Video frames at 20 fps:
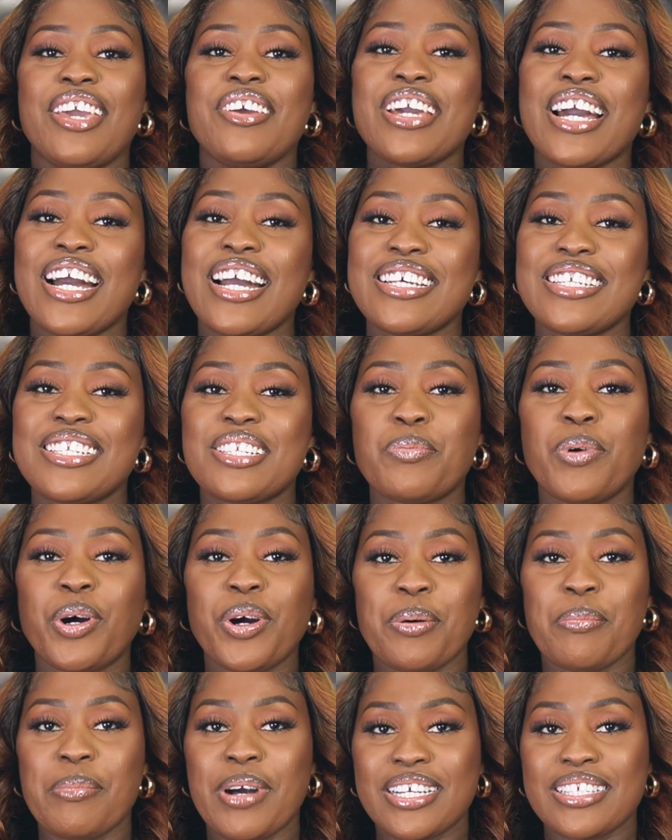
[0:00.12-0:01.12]
Hey guys,
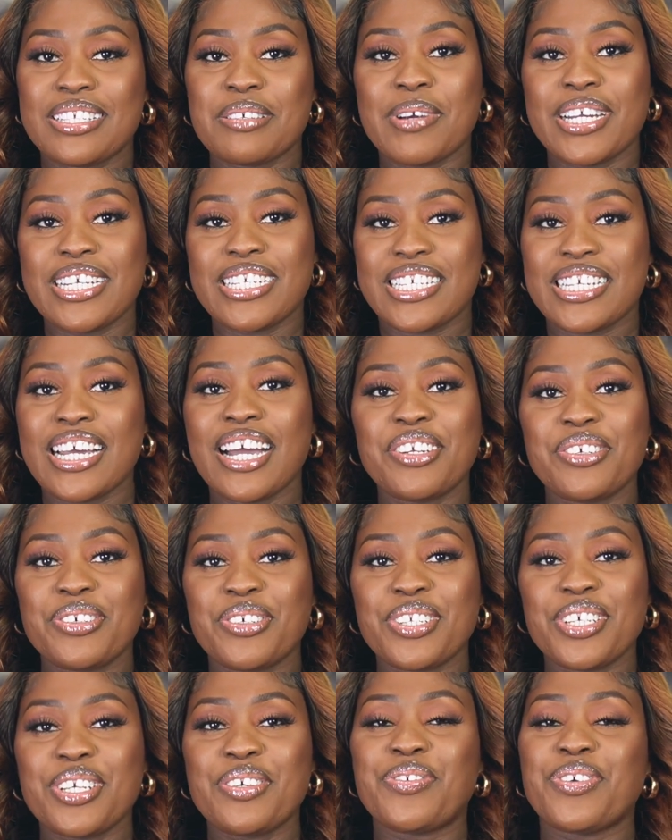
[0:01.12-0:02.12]
welcome back to my
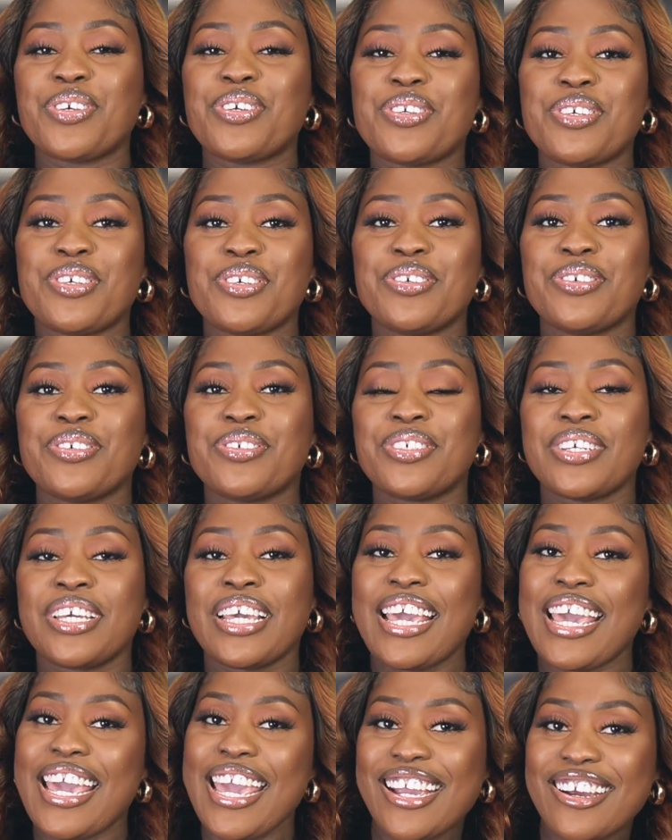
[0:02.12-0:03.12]
channel. If you're new,
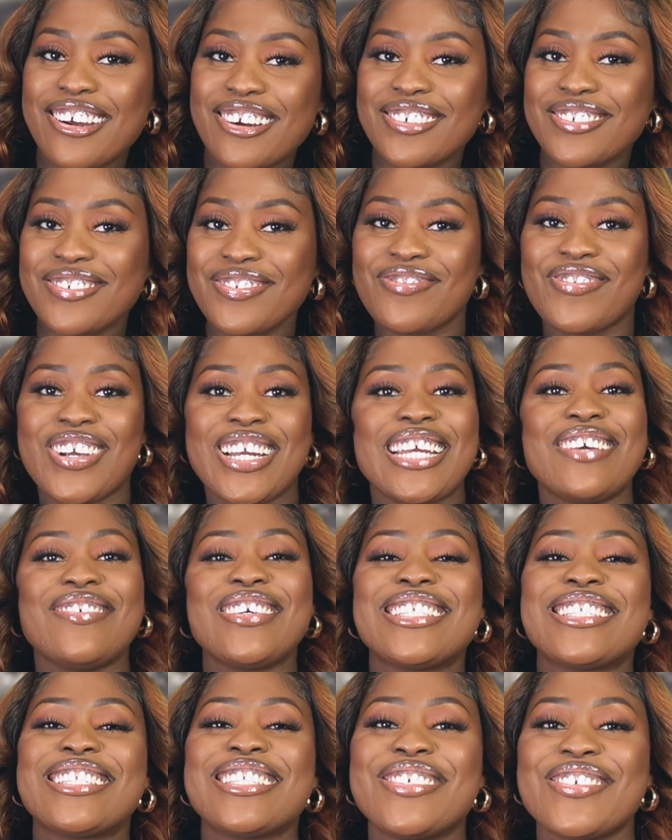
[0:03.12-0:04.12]
hey girl, my name
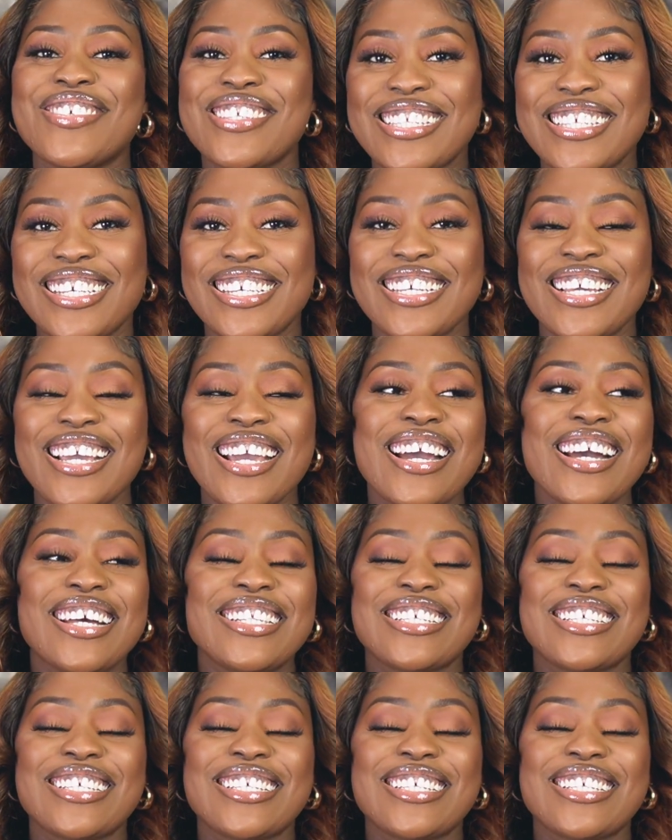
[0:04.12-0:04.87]
is Lucy.